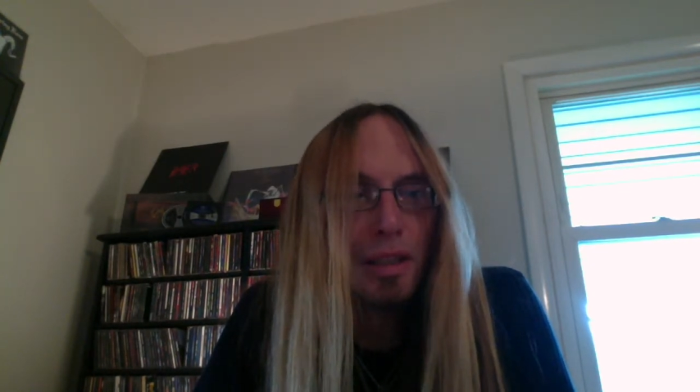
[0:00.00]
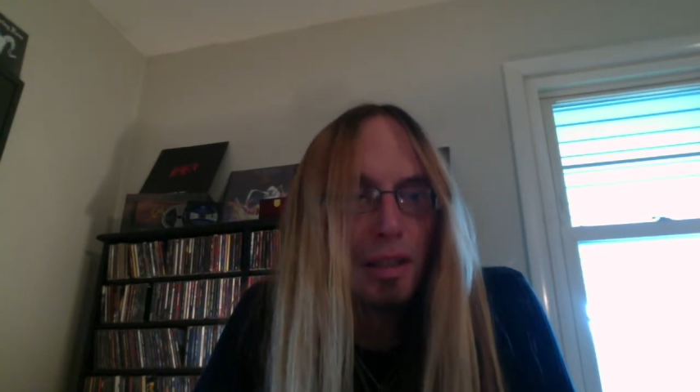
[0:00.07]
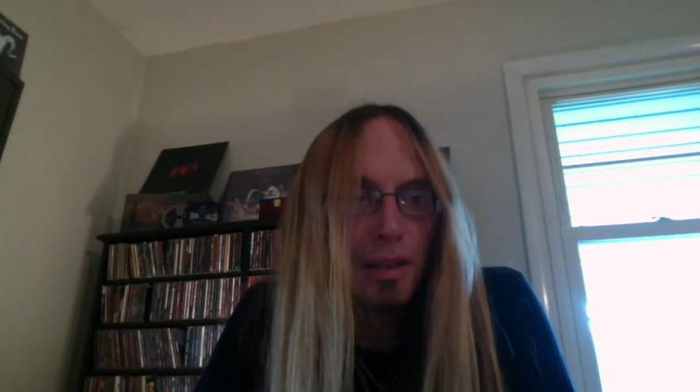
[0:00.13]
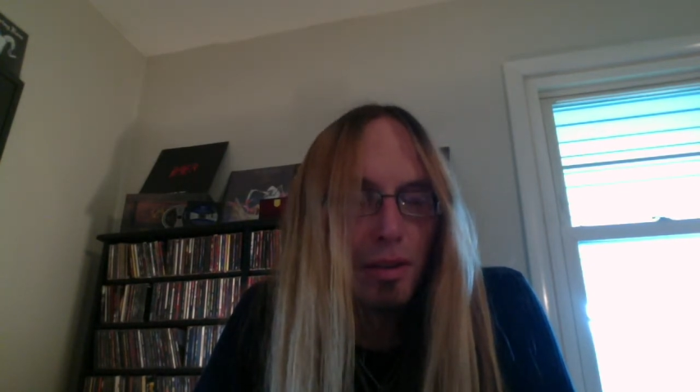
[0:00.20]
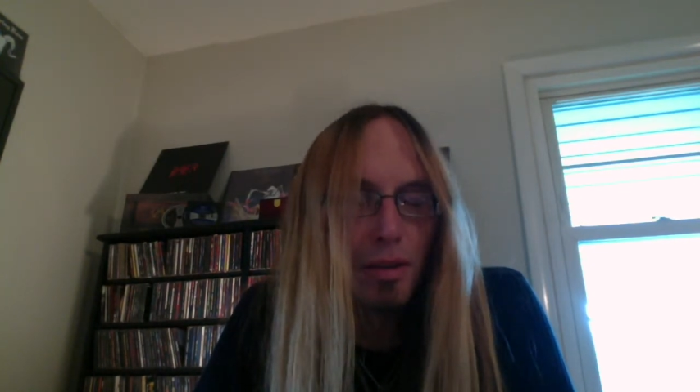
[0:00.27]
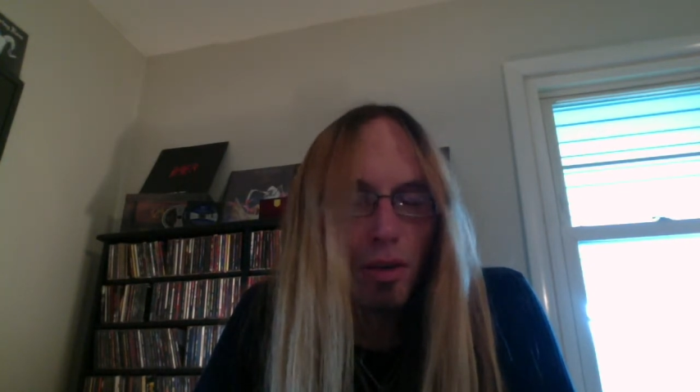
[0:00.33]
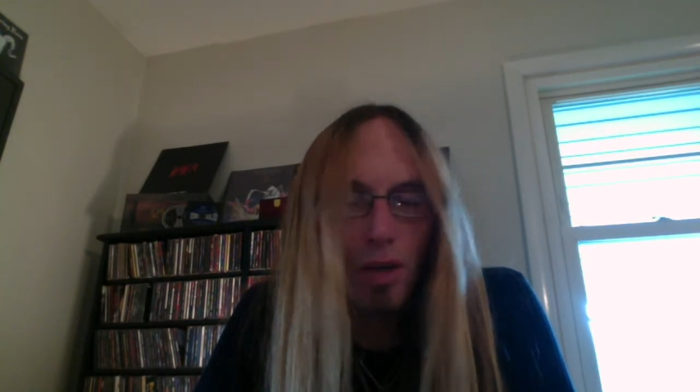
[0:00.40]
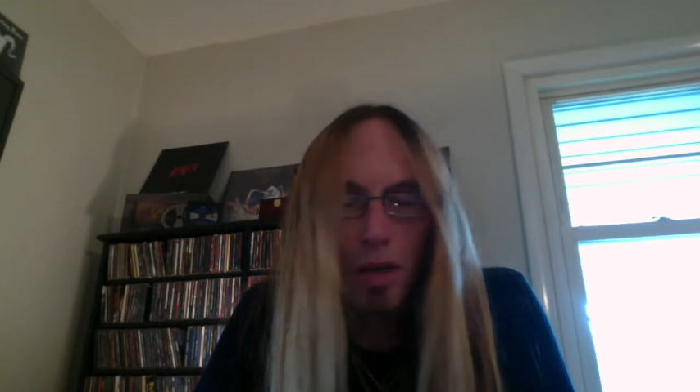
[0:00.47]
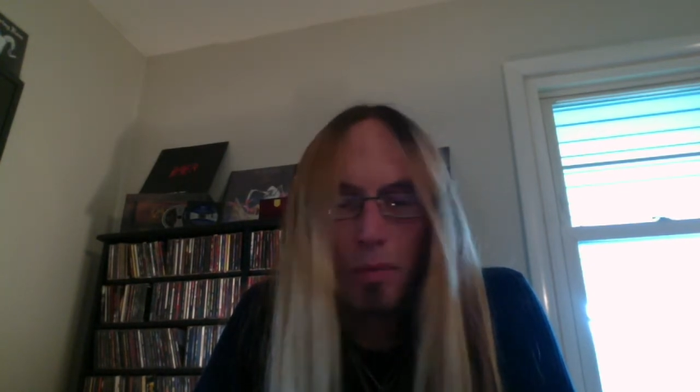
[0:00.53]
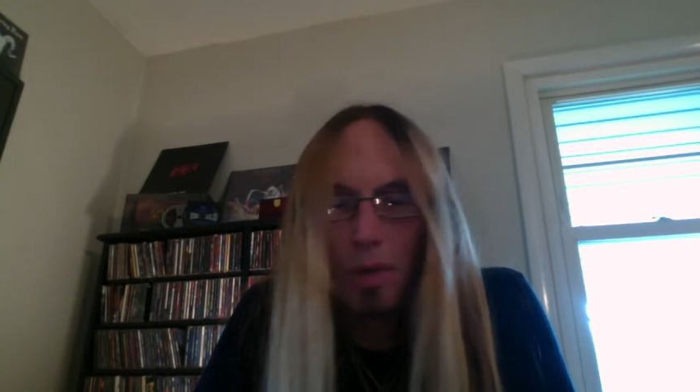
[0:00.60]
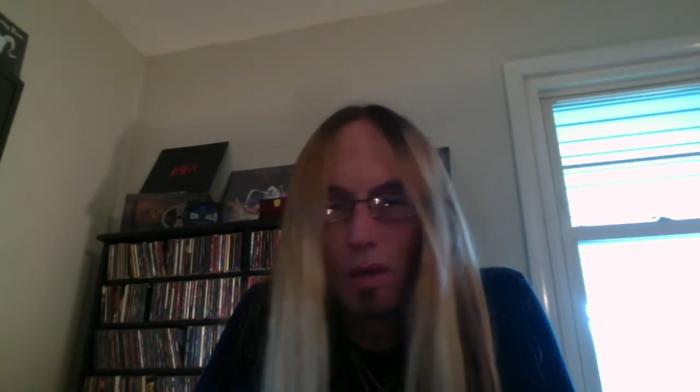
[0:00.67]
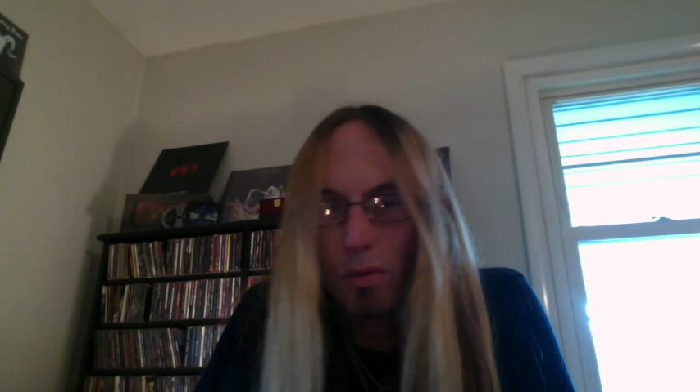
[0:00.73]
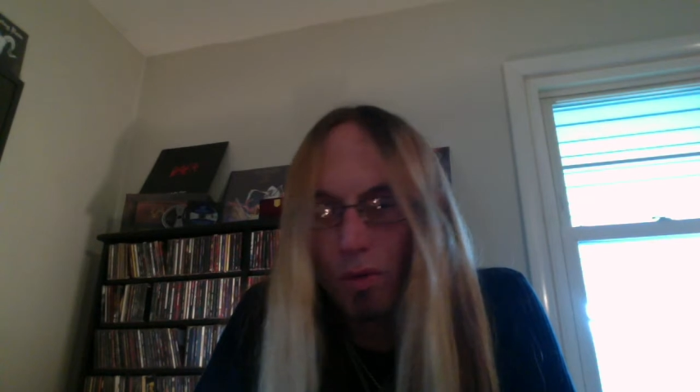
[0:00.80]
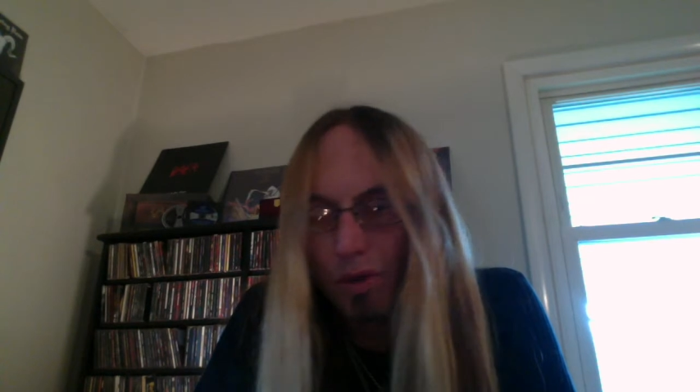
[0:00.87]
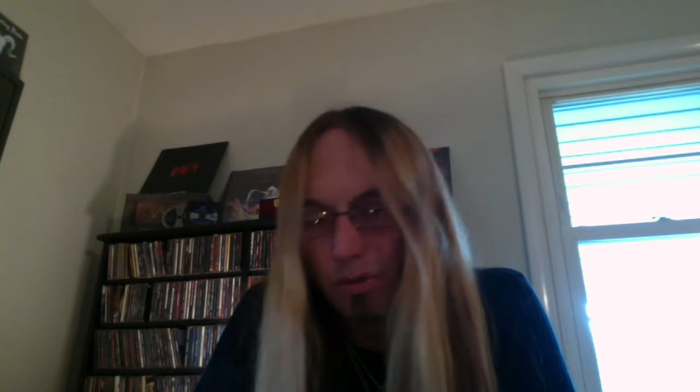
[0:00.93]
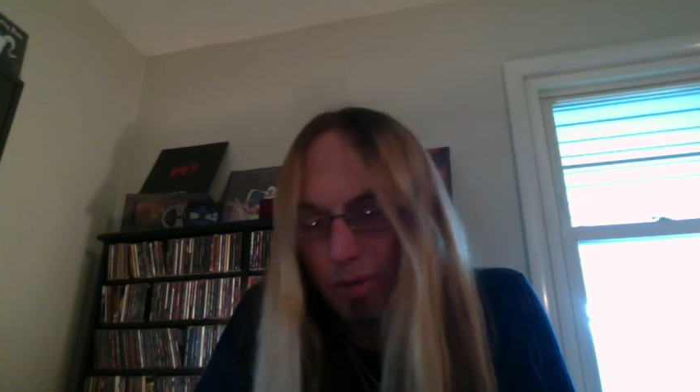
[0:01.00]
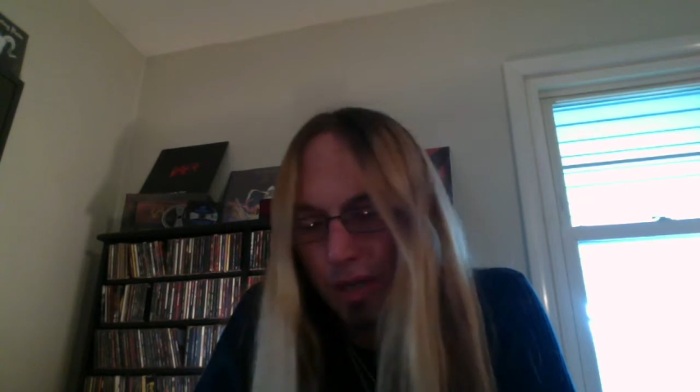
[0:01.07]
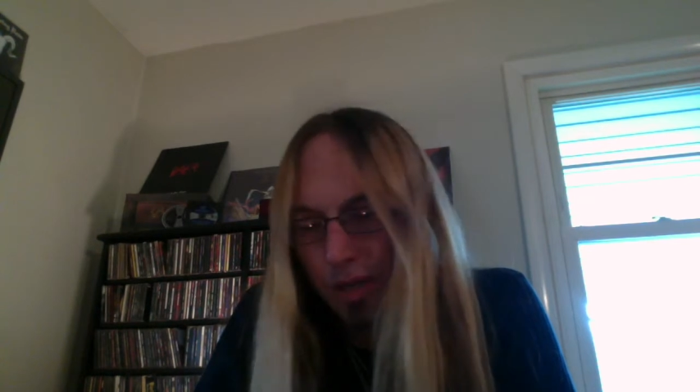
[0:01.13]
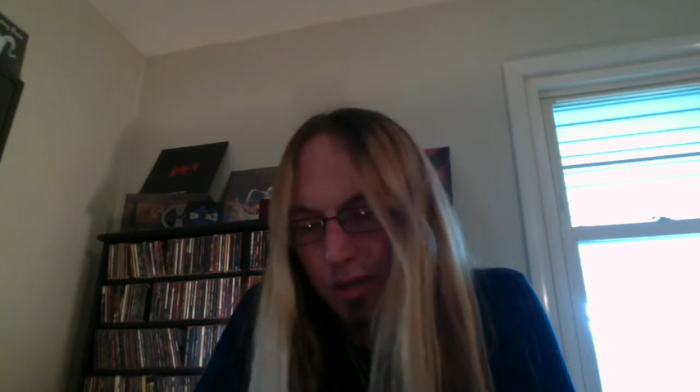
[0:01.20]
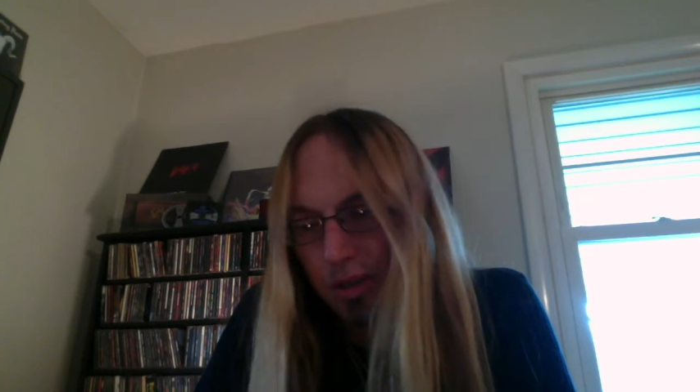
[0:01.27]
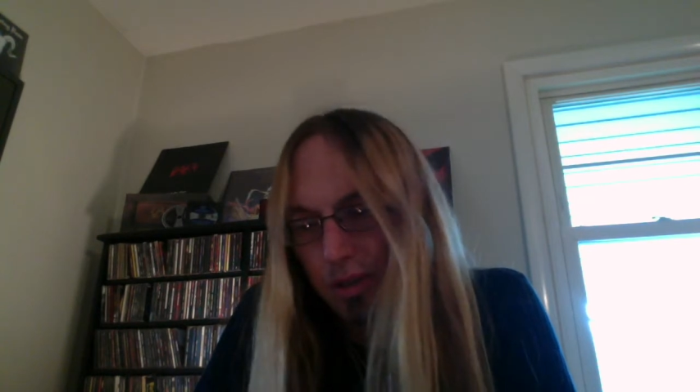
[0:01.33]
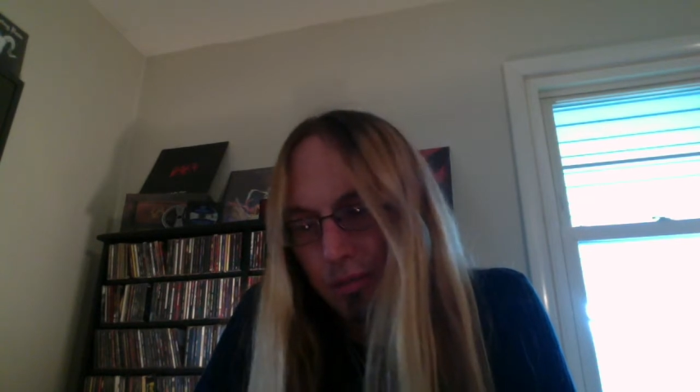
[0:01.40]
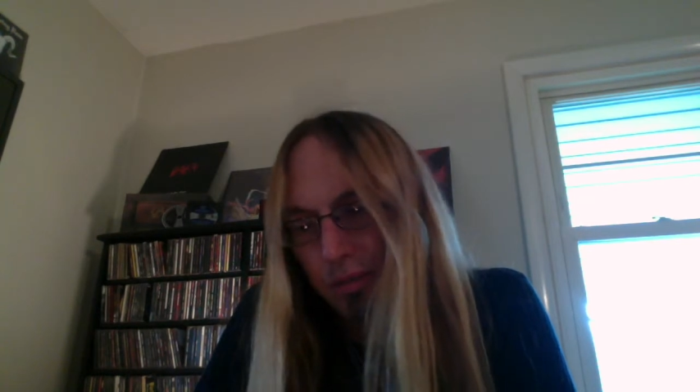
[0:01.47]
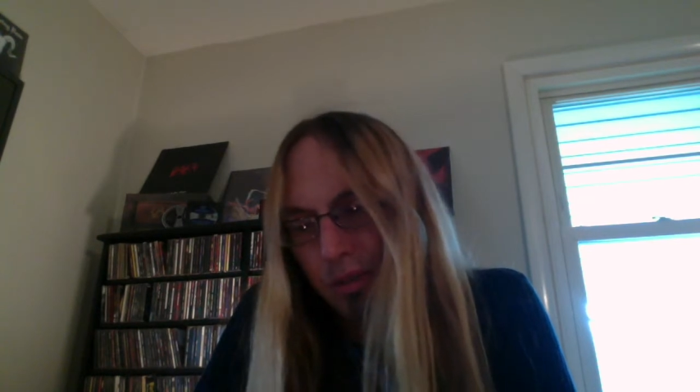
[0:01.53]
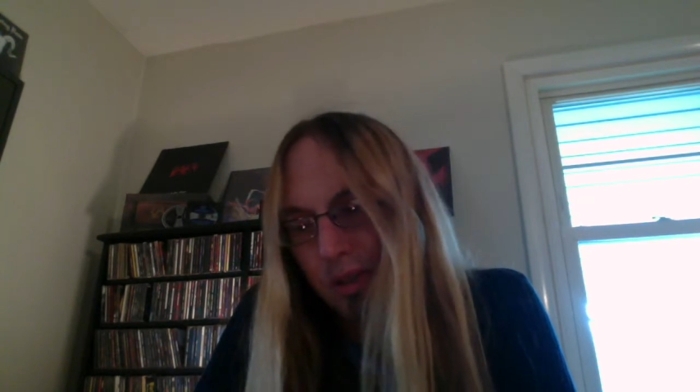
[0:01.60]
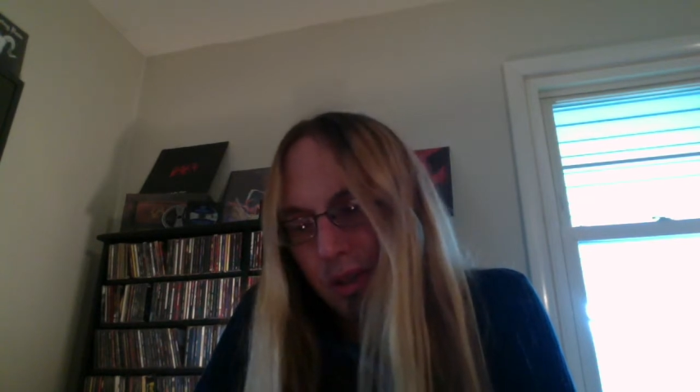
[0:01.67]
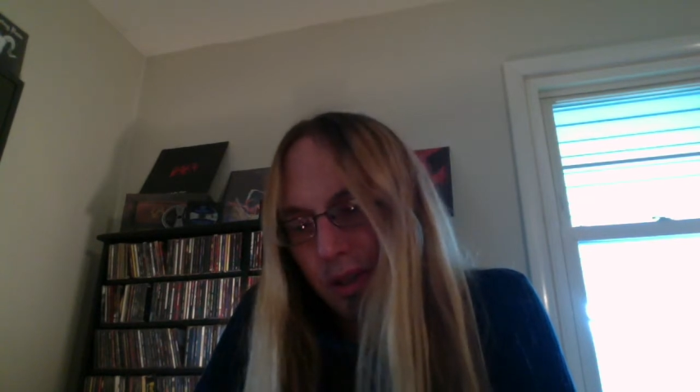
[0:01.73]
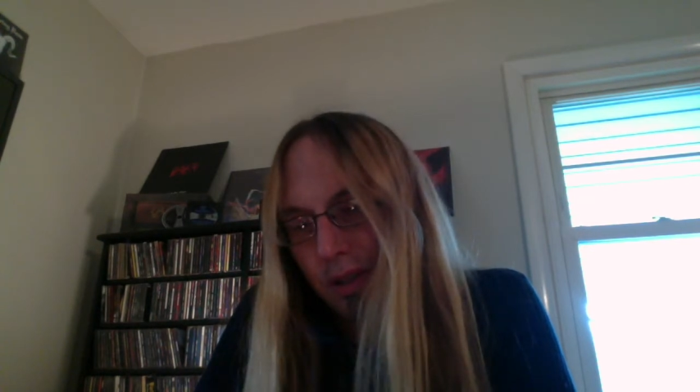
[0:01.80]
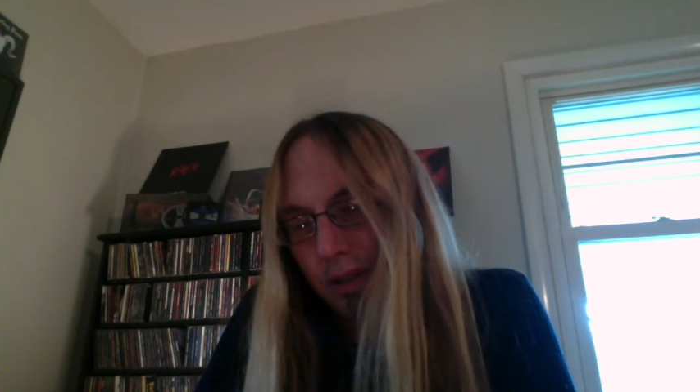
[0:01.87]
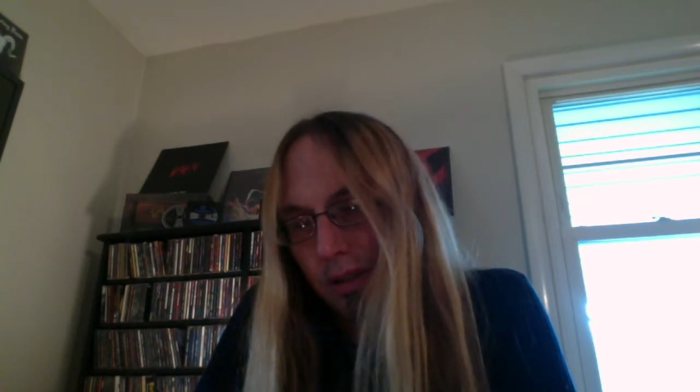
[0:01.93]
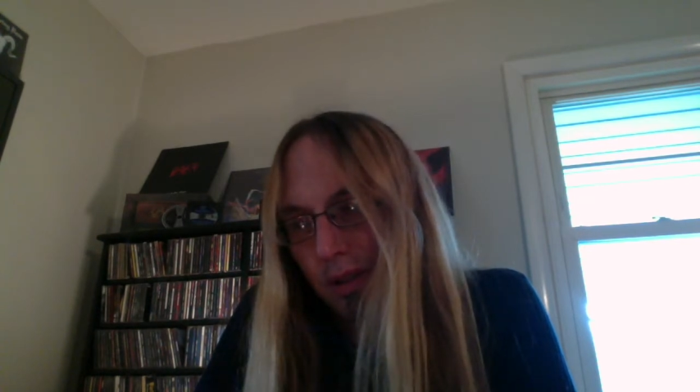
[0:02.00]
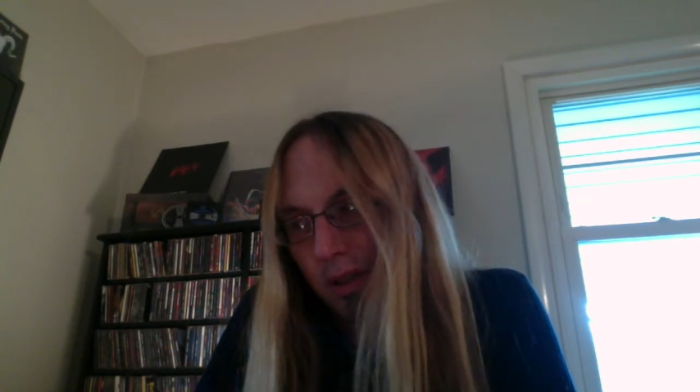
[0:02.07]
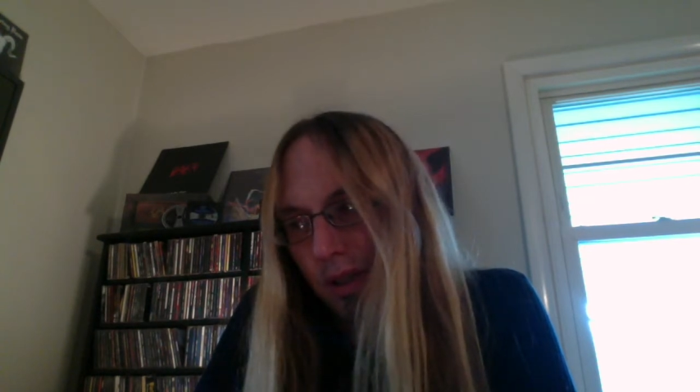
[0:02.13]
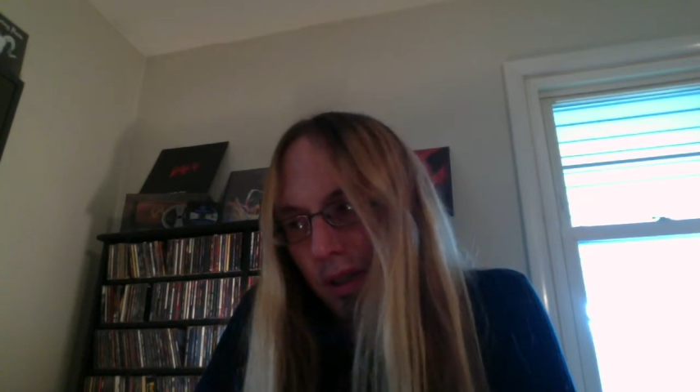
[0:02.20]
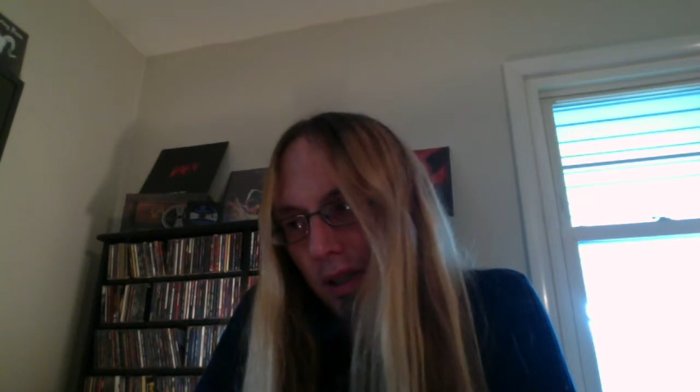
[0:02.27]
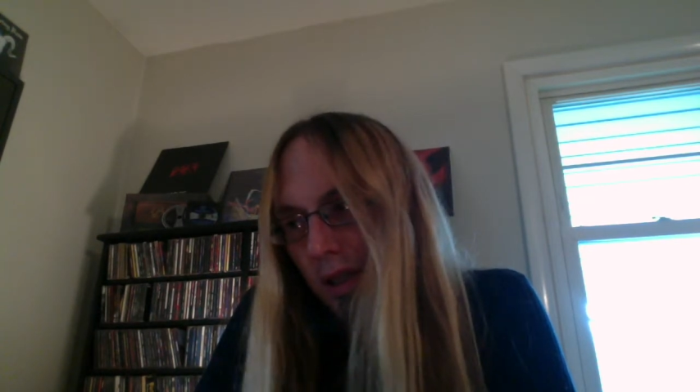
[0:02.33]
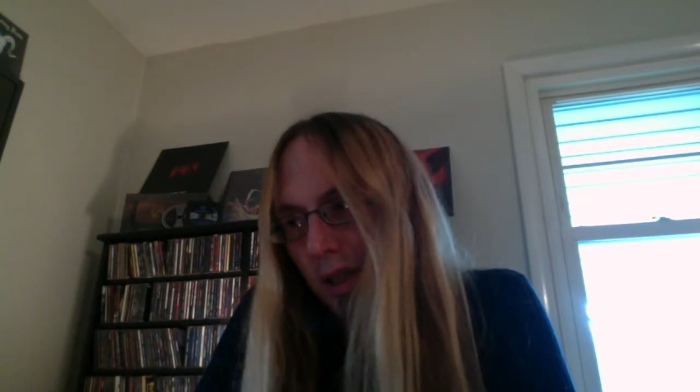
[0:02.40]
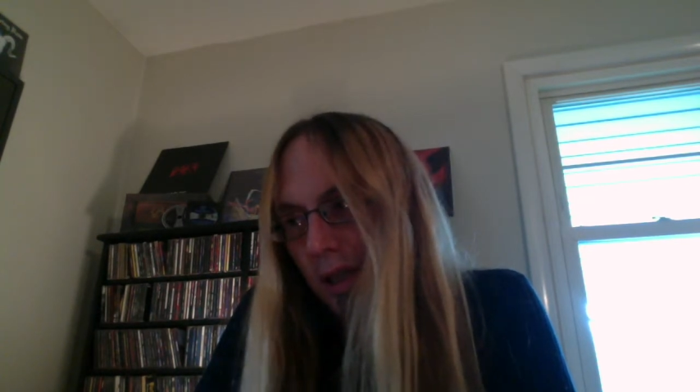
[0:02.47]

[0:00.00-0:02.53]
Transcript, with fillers: and talk about one record in particular.